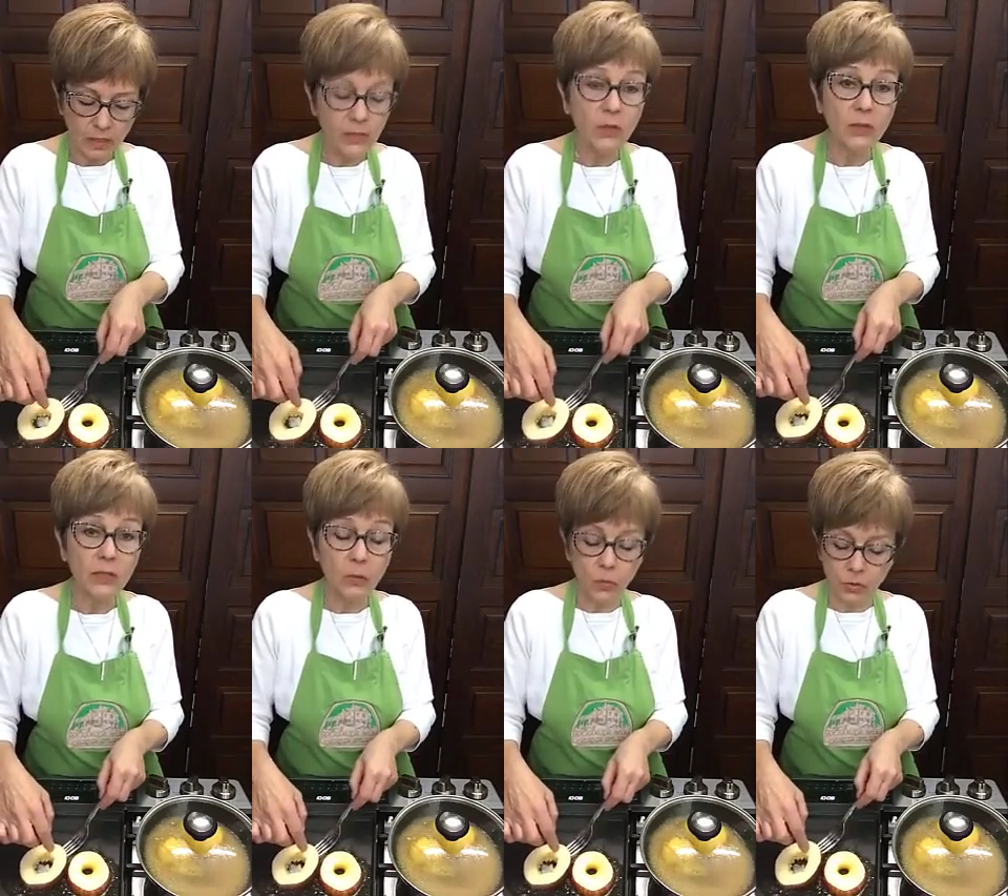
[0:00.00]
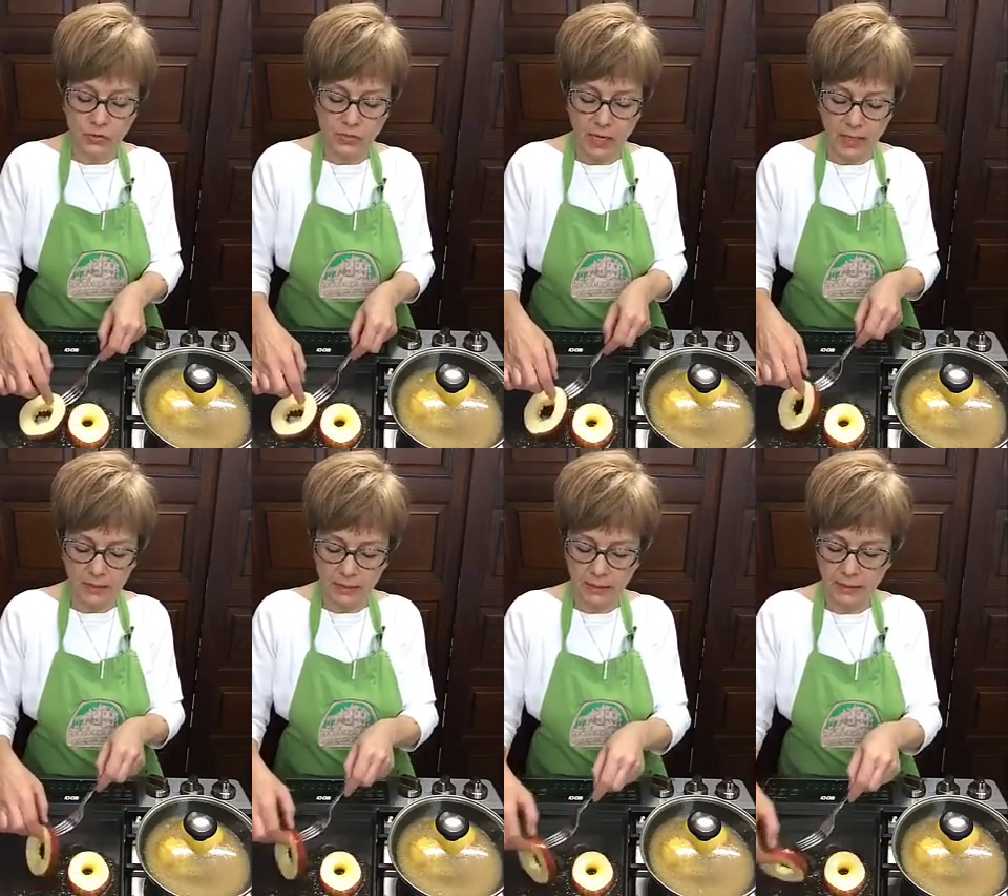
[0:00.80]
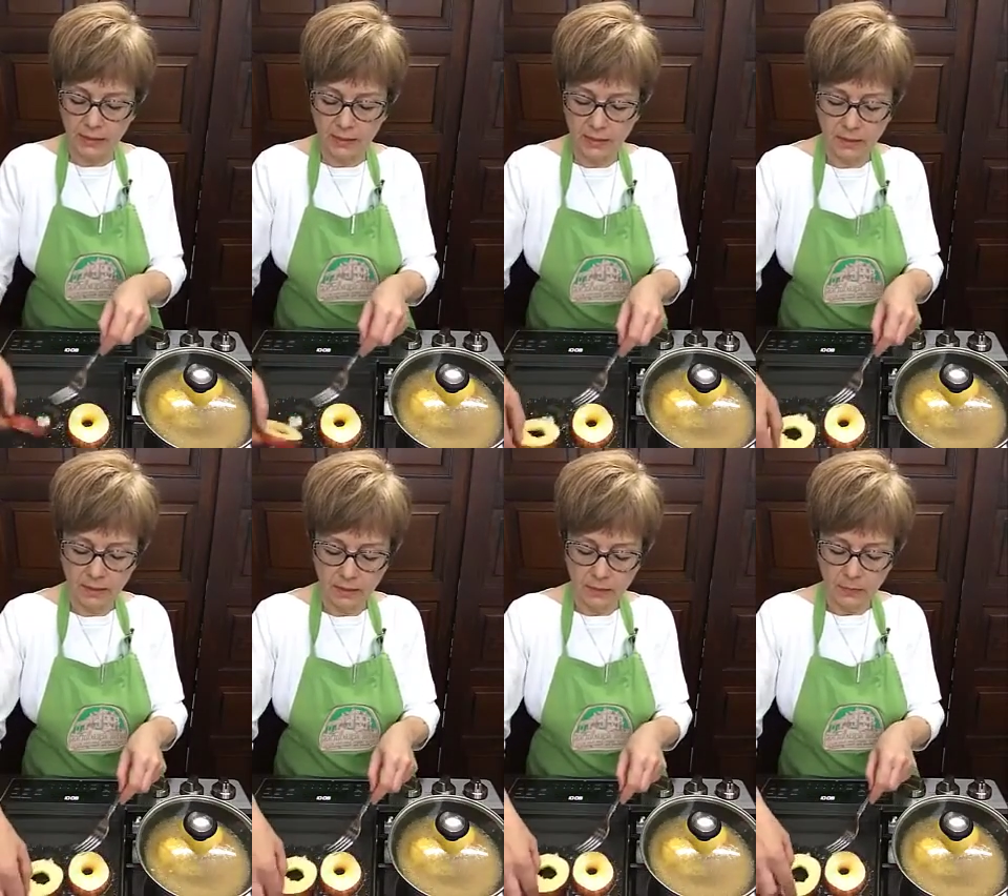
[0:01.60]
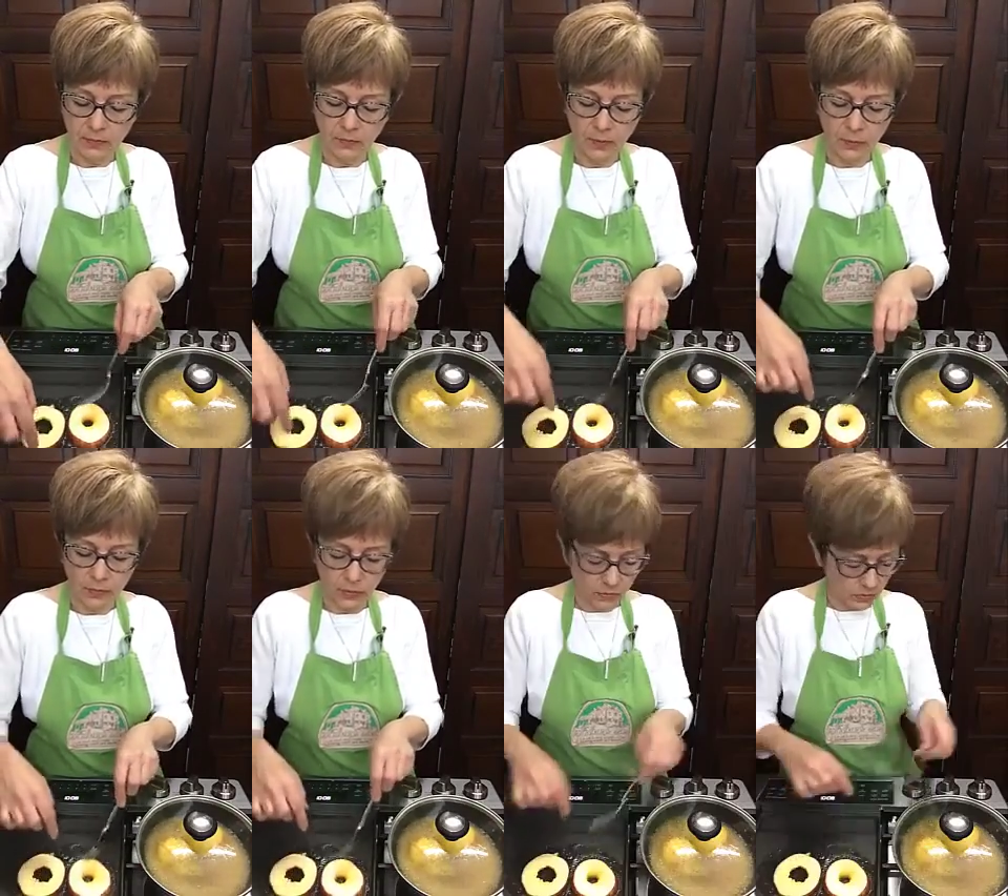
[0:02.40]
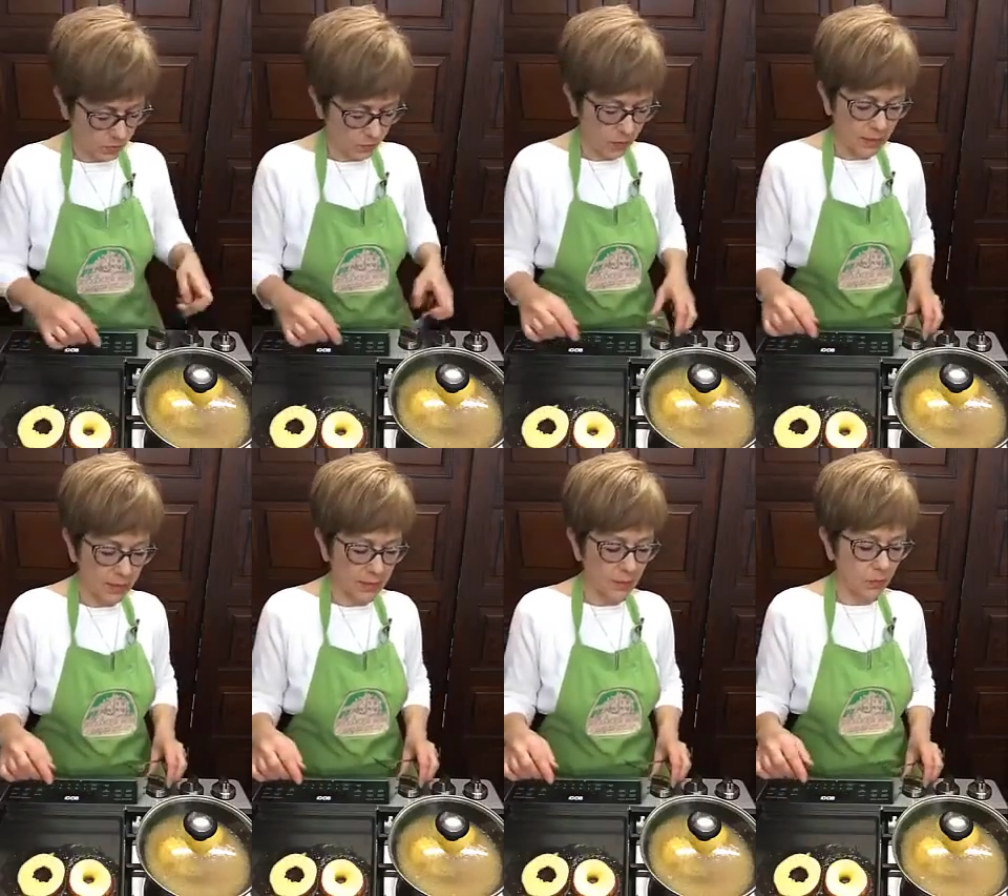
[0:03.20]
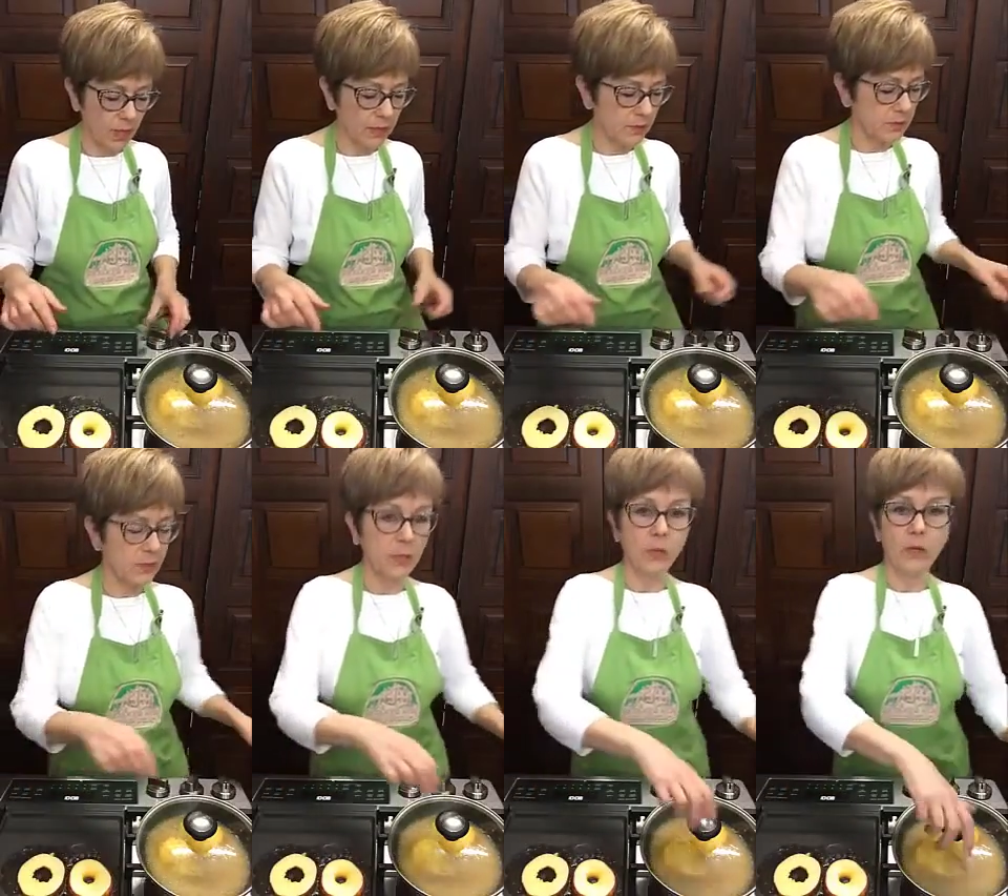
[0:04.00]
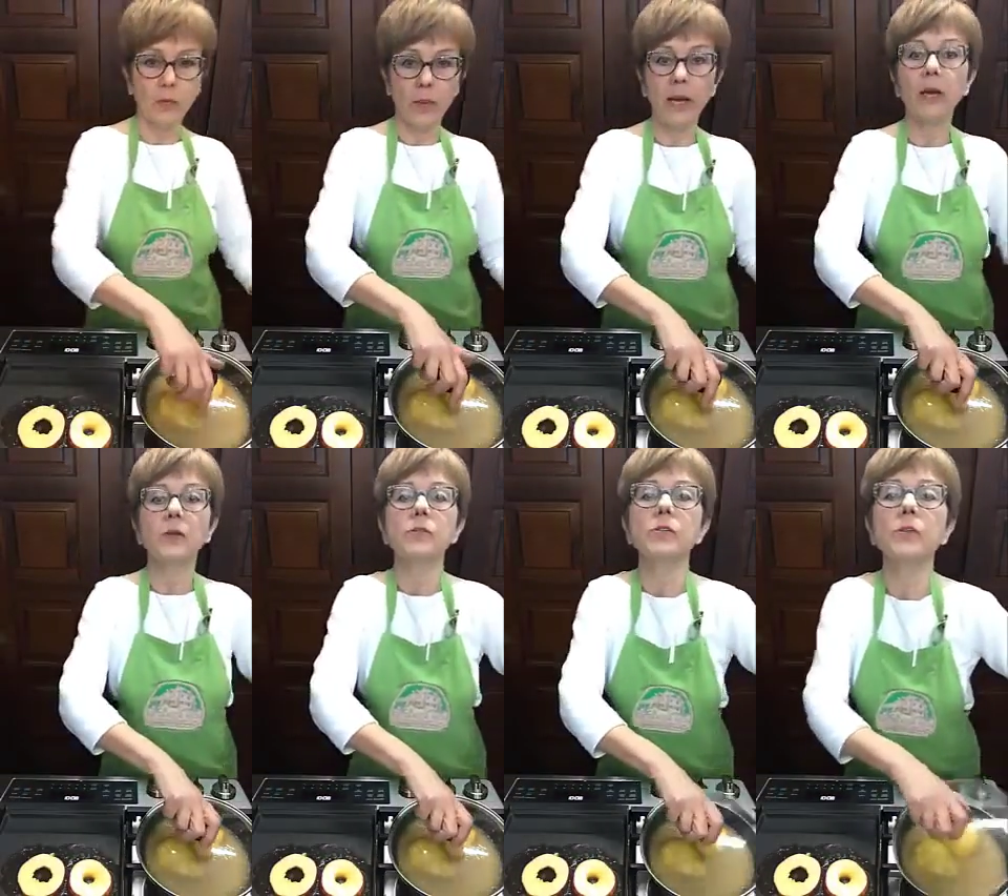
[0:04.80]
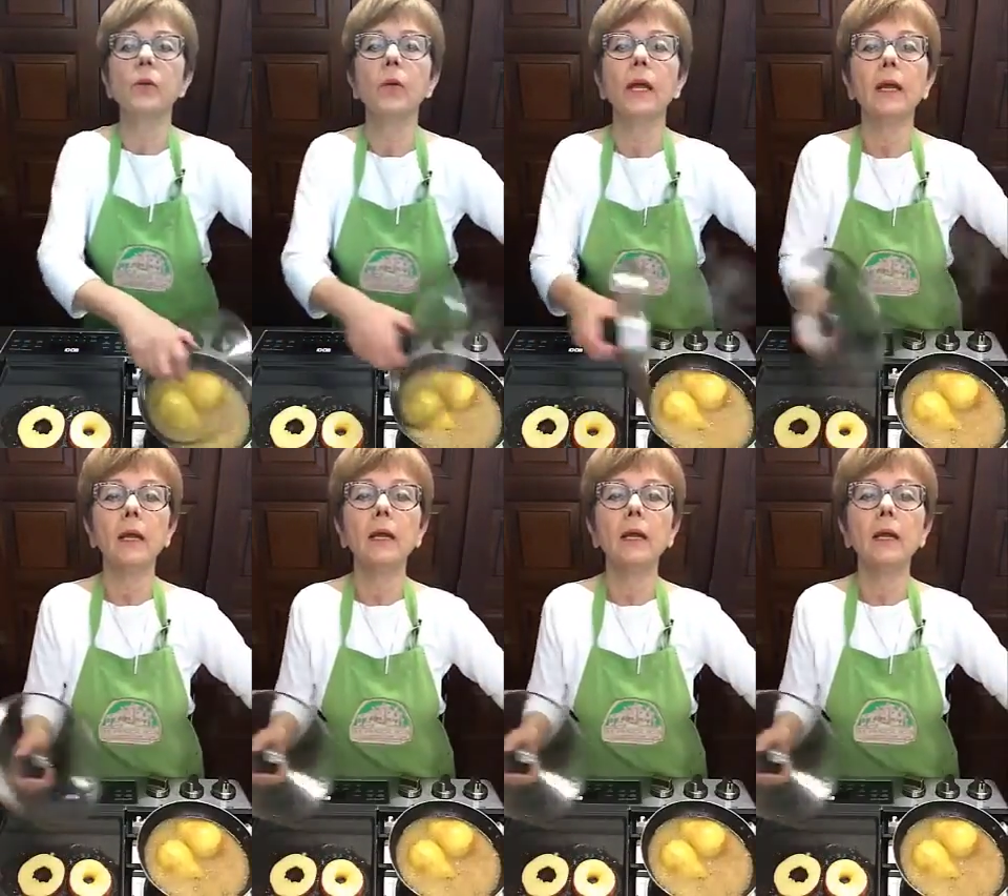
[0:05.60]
They're a little more solid. Flip those over. Anyway, let's see what our pears are doing.